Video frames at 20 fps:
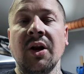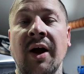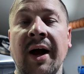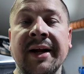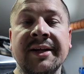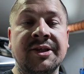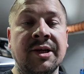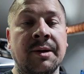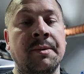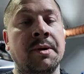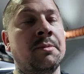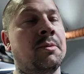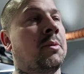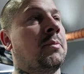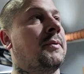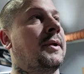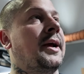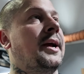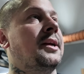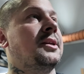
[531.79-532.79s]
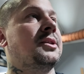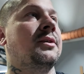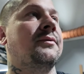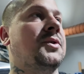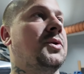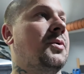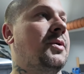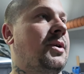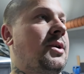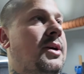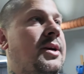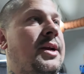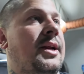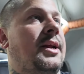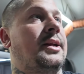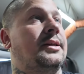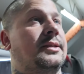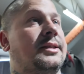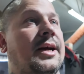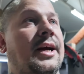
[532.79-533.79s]
Of doing like an
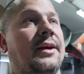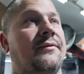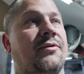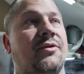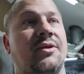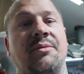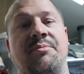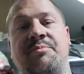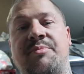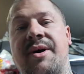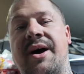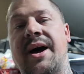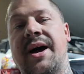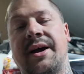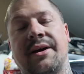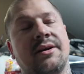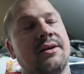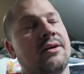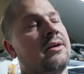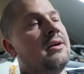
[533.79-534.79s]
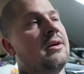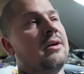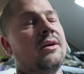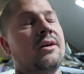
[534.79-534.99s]
intake for the back.